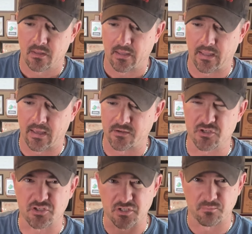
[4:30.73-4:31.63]
and
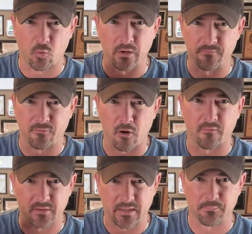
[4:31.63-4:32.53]
just more
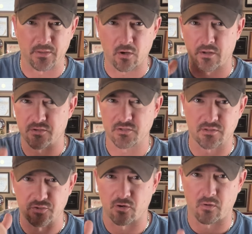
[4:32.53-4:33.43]
involved, again, beyond just
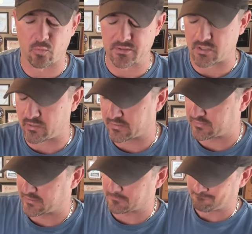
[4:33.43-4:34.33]
the draw on one target thing.